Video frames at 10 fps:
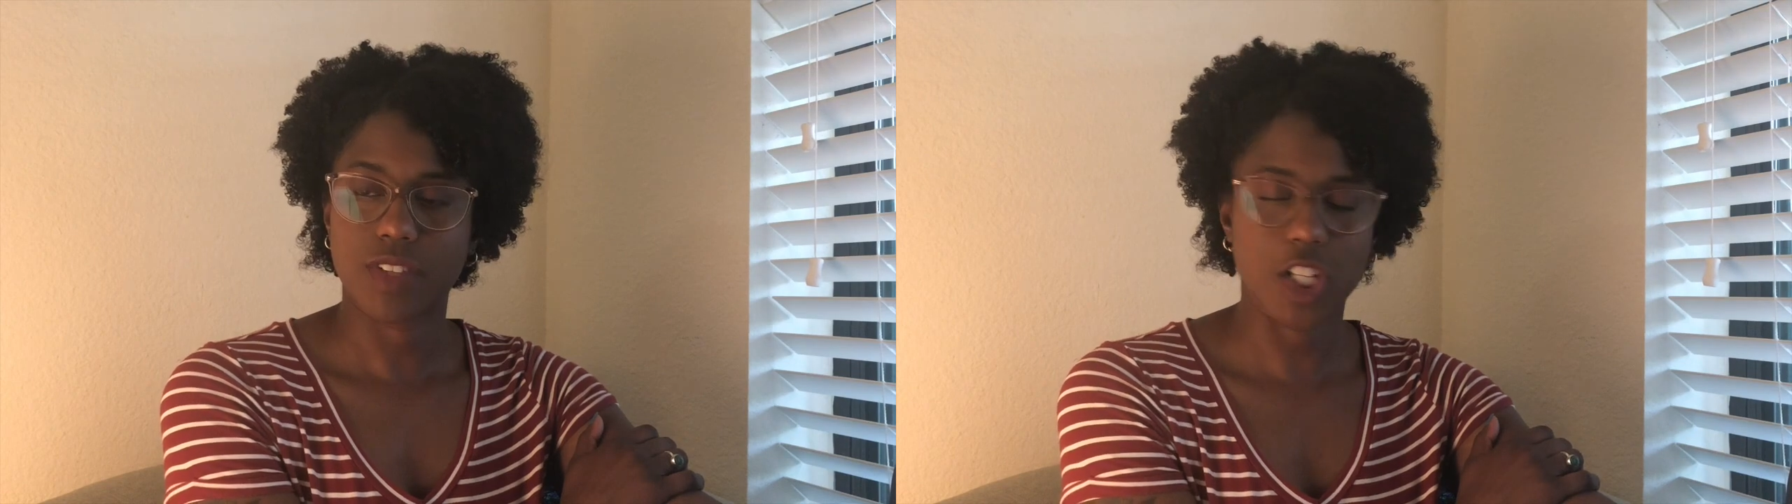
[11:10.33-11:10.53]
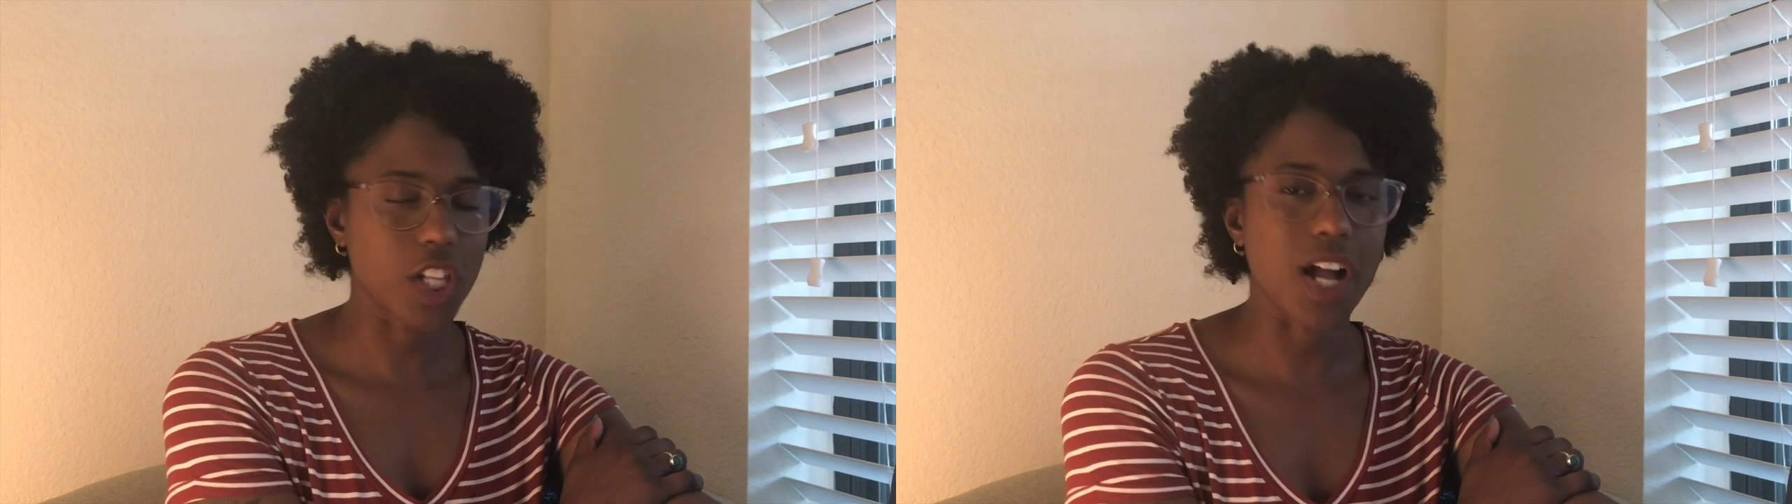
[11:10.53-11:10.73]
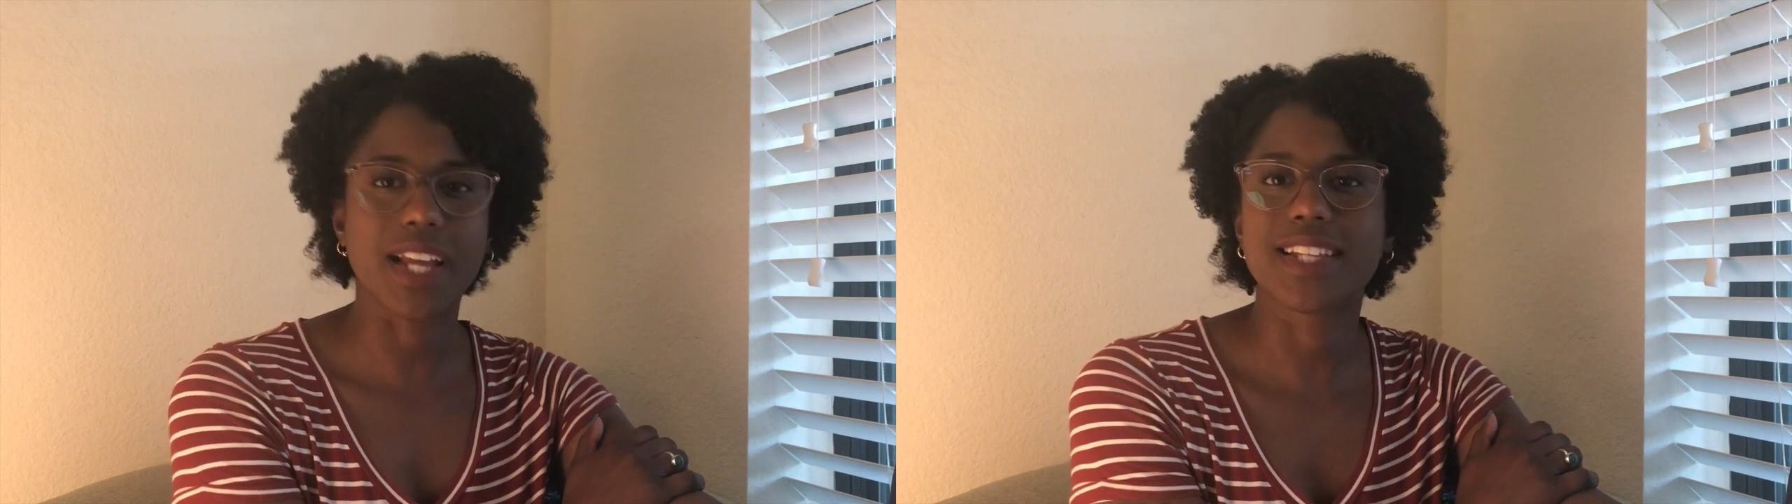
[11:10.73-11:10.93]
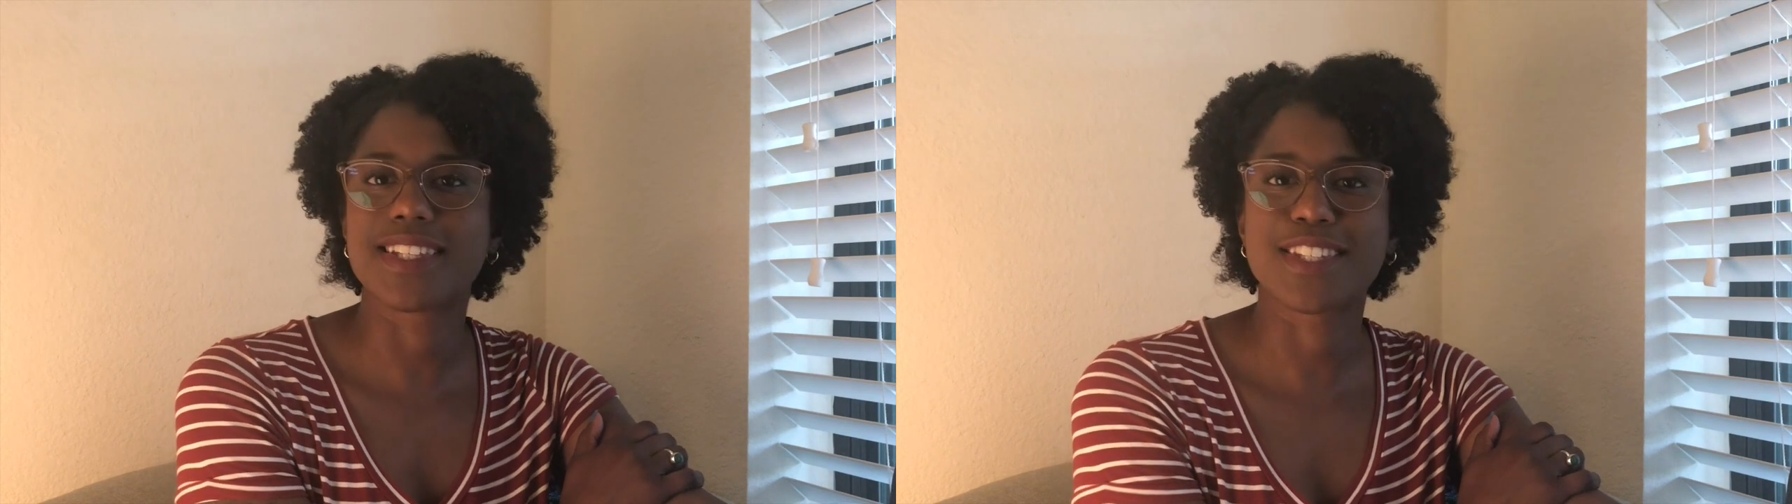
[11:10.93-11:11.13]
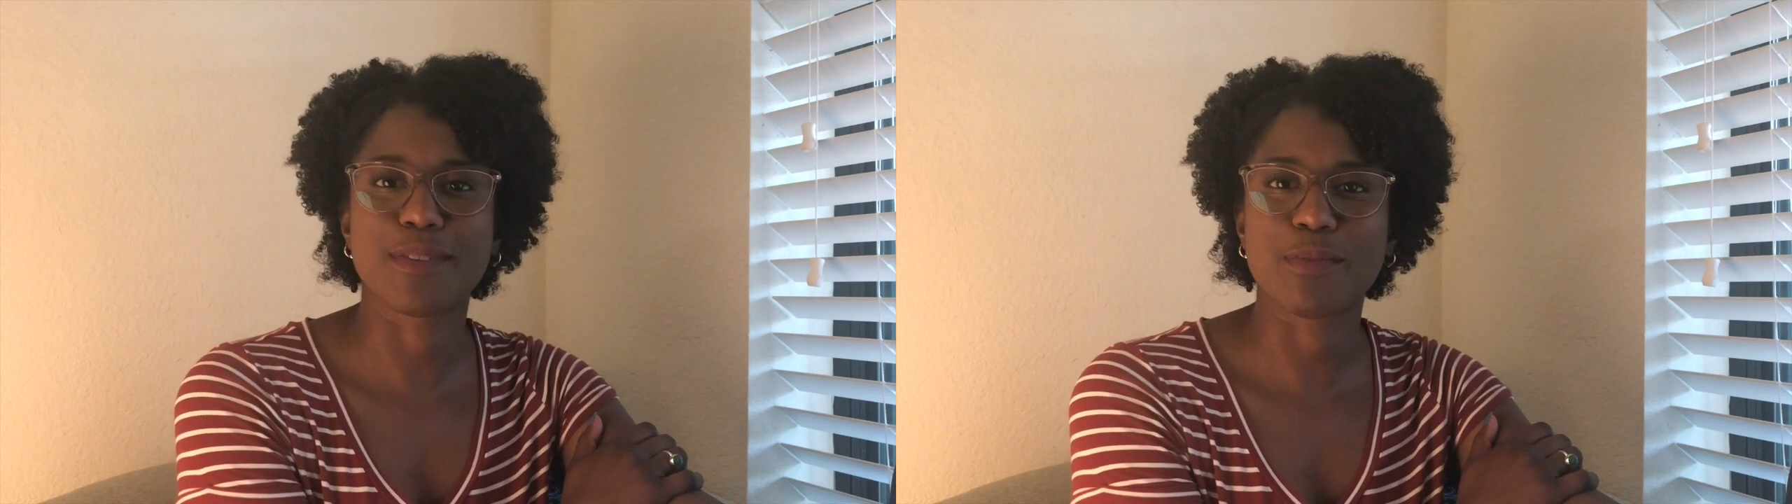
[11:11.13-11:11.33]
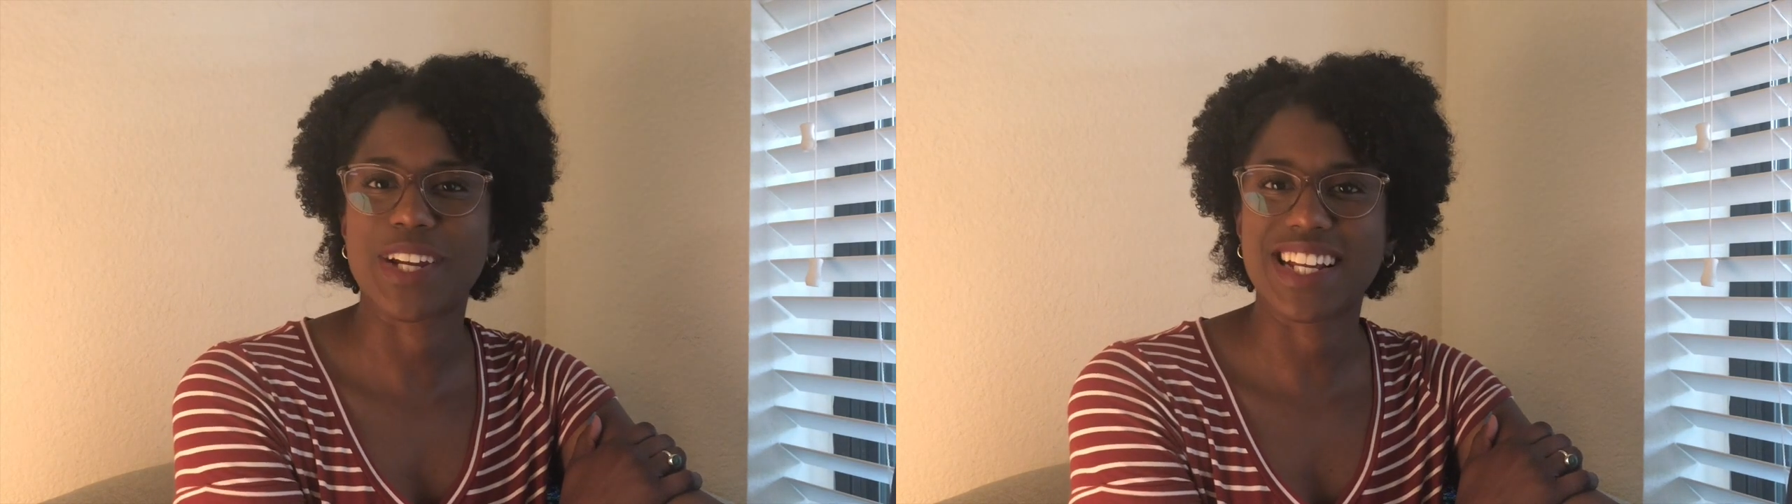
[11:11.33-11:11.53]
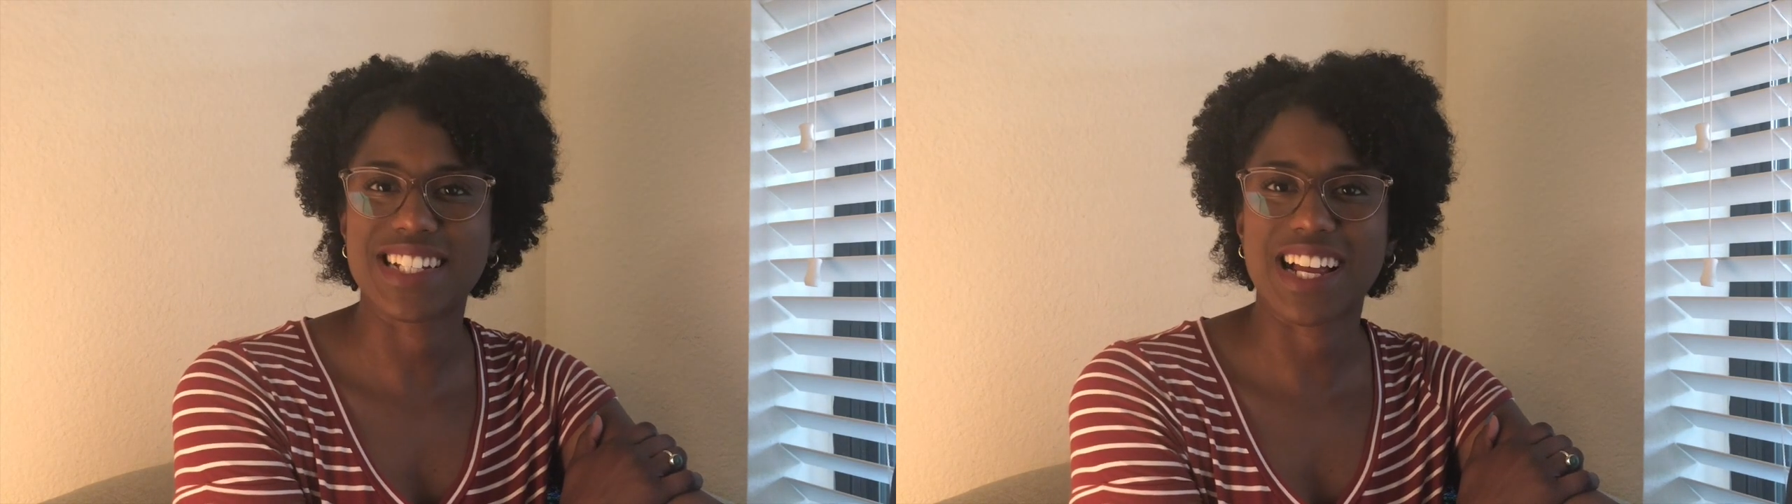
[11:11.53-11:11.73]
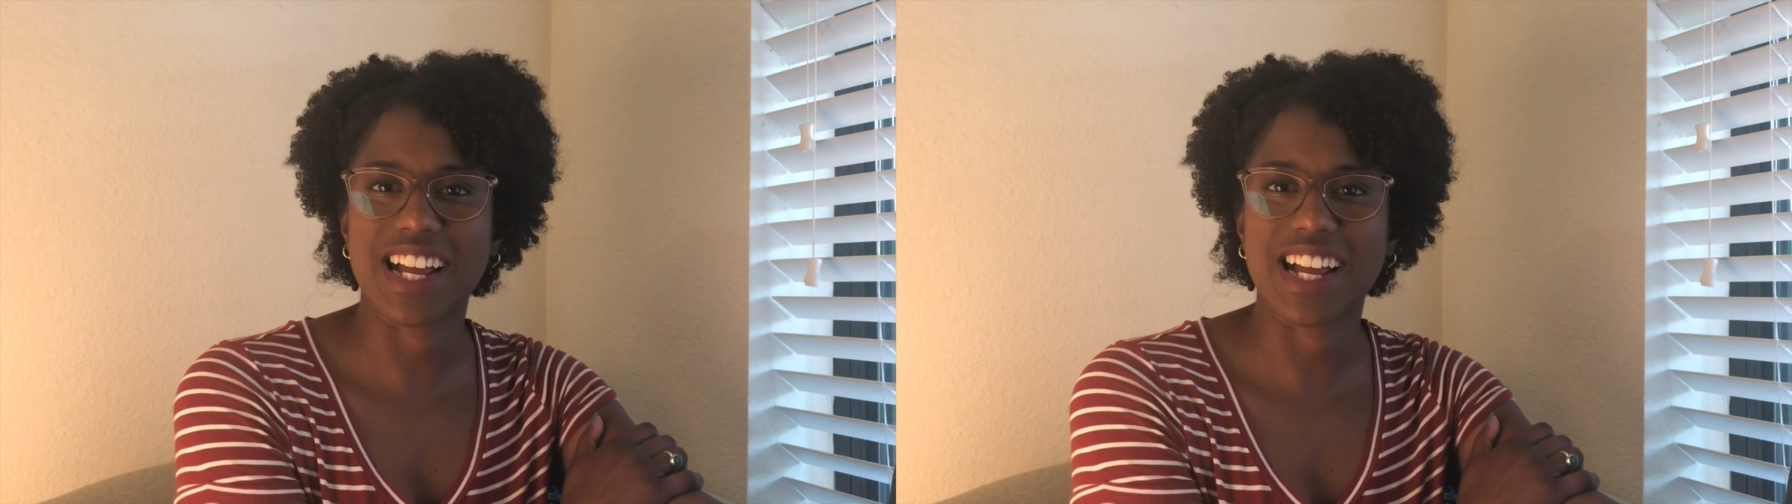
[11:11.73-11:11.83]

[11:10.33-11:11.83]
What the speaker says: clock in some reading